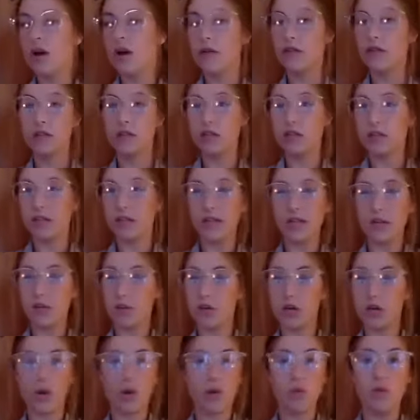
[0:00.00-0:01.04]
virtually or
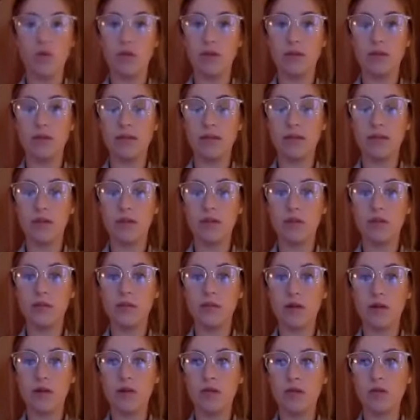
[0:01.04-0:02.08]
go completely
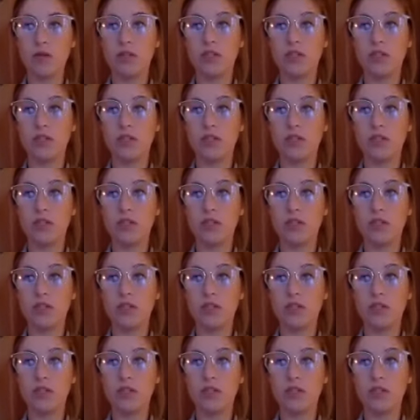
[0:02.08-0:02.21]
remote,